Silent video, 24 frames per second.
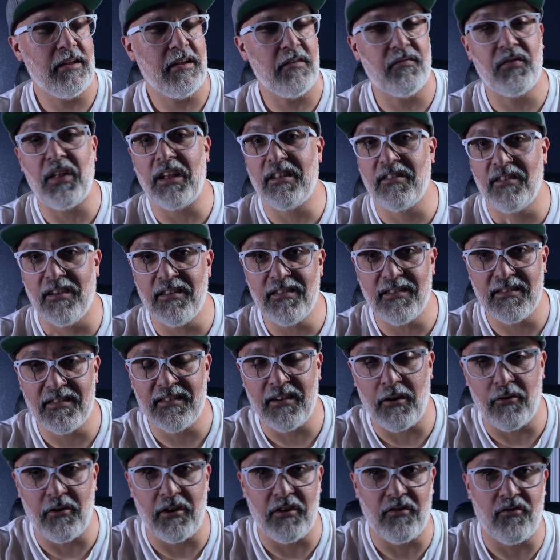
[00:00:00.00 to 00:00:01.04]
if that doesn't
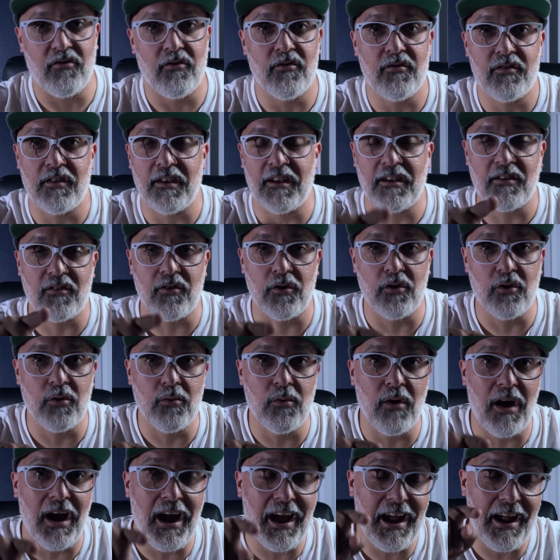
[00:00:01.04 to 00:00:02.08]
sound interesting to
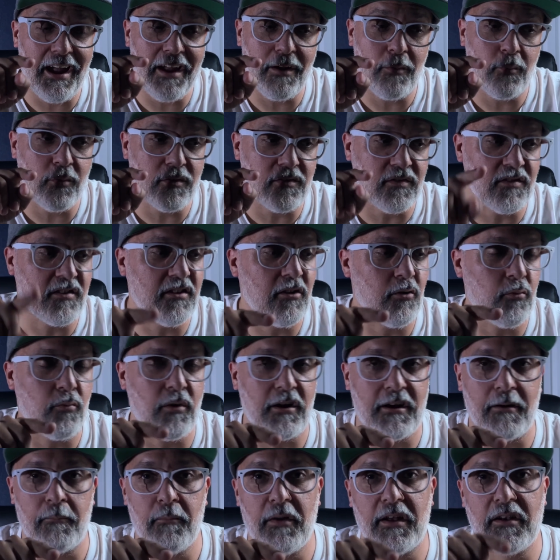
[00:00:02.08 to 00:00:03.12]
you, I would still
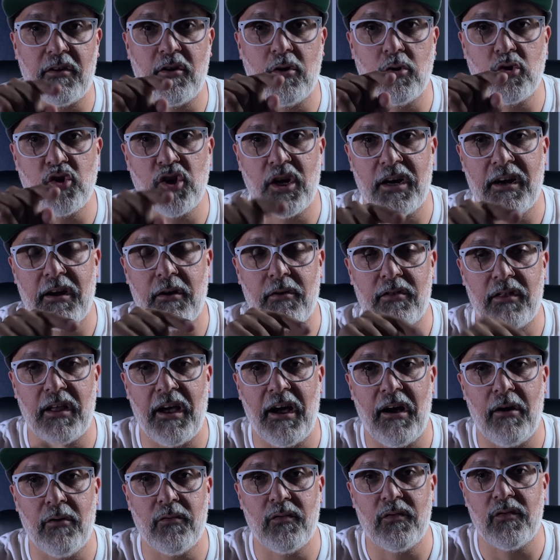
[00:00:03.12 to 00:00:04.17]
recommend go check out the
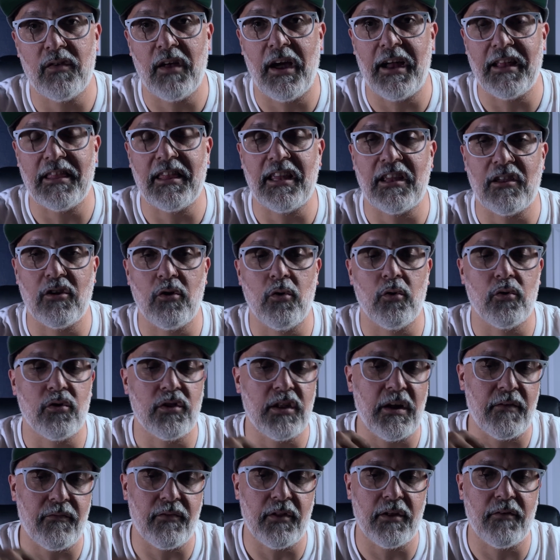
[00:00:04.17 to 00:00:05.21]
house. I think you'll
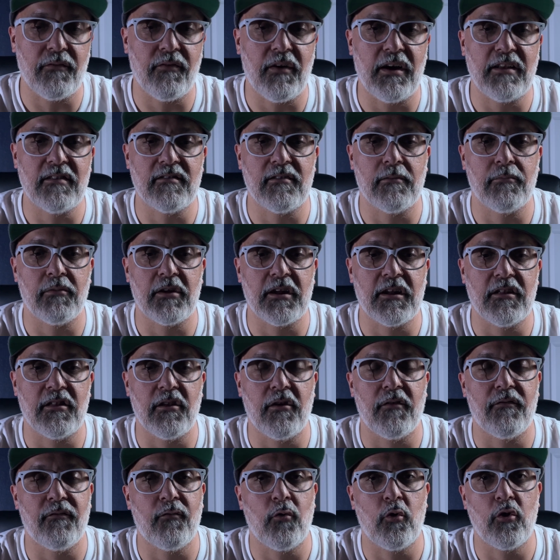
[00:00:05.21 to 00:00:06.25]
definitely find something in
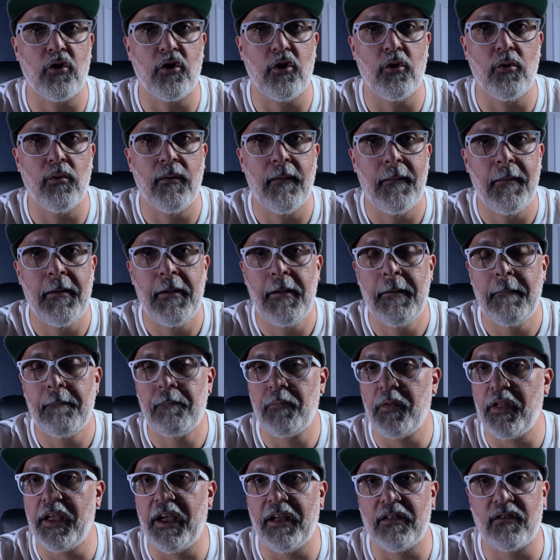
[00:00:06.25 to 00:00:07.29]
there for you.
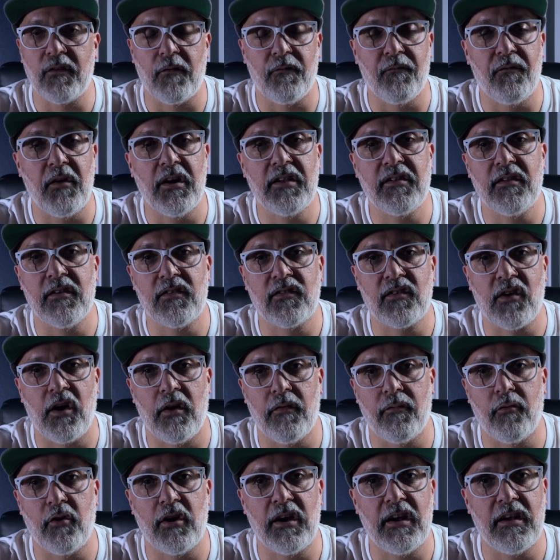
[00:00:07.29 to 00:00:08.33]
It's a fun
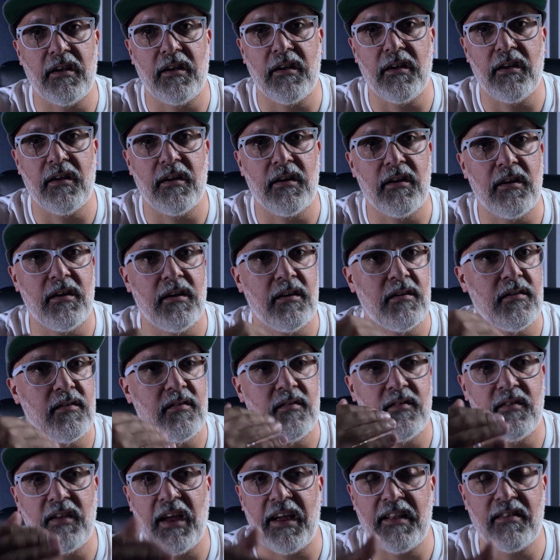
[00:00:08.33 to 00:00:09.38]
discovery
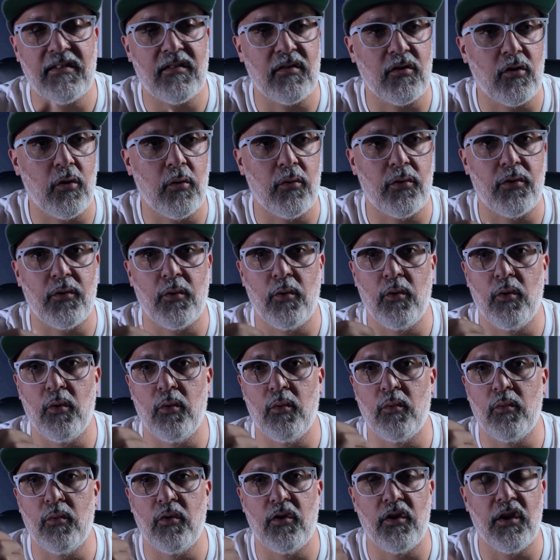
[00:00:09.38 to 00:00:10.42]
set to go
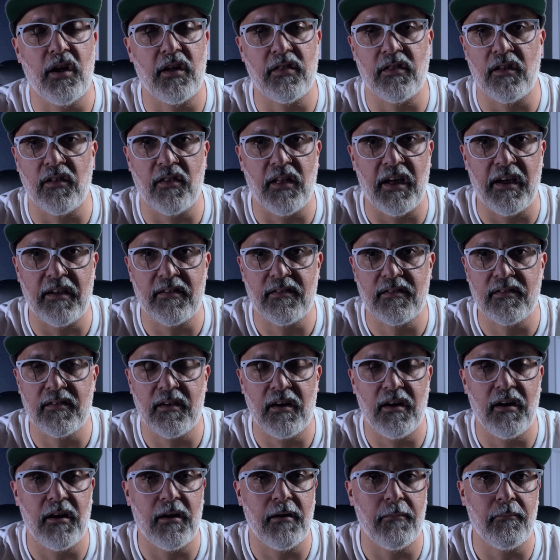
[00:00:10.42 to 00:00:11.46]
through nonetheless.
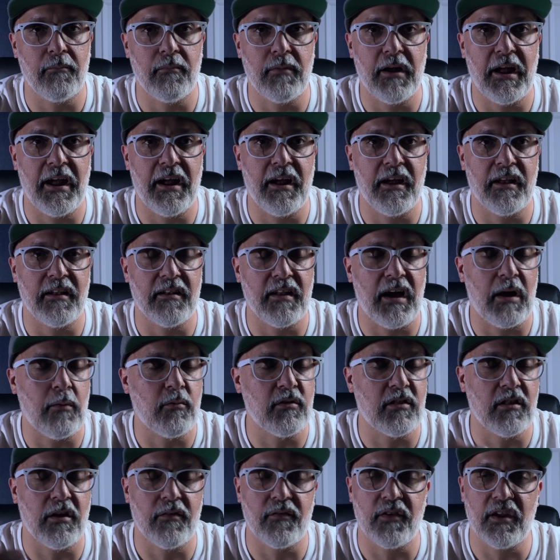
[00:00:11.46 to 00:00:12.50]
And I
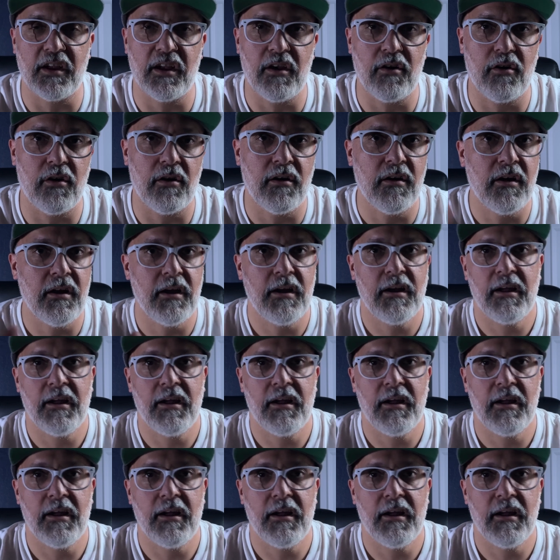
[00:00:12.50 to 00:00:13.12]
would love to hear,